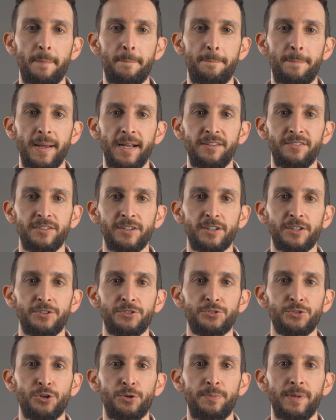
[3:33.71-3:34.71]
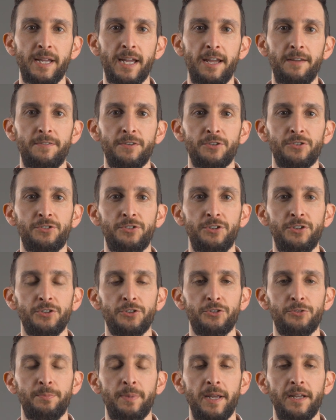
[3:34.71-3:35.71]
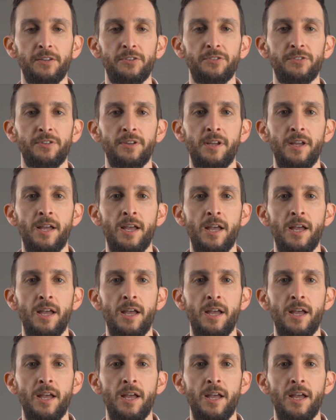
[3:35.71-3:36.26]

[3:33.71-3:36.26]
basic control behaviors to your space.